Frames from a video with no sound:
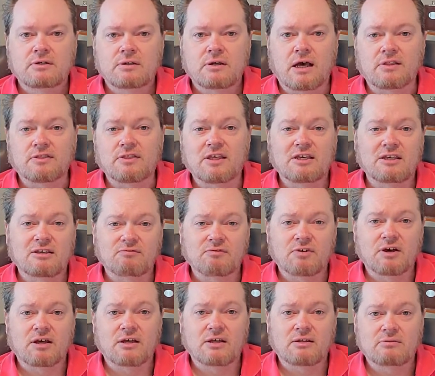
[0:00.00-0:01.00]
I think if
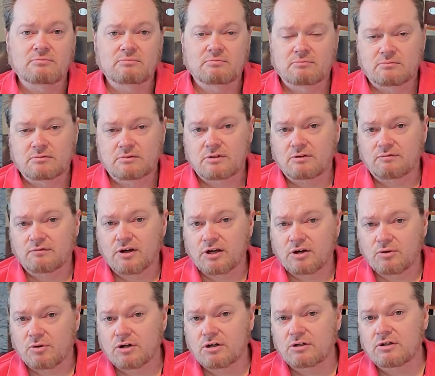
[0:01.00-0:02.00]
I
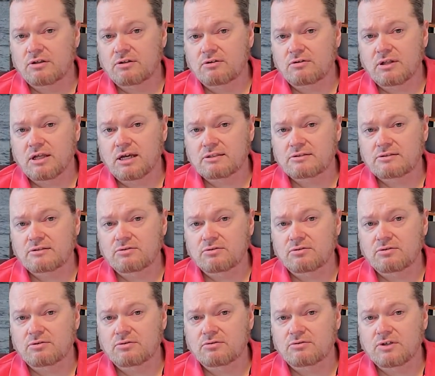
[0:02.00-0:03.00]
go on another Alaska
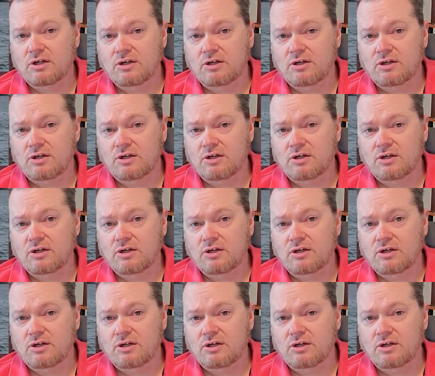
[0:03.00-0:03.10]
cruise,